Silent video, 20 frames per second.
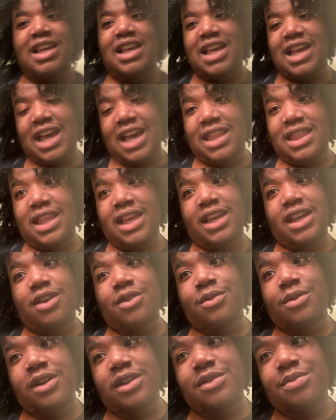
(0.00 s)
I think it
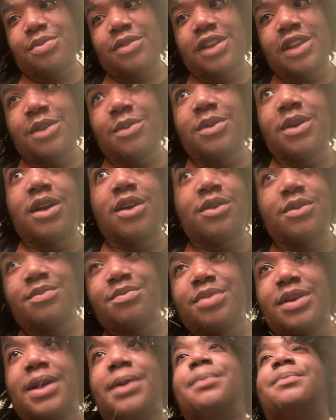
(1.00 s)
worked pretty well,
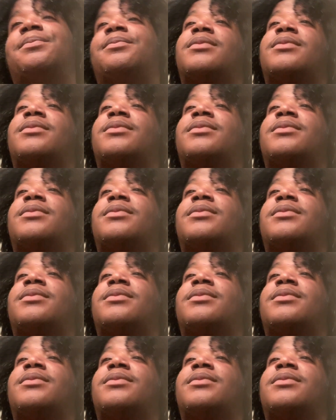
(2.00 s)
but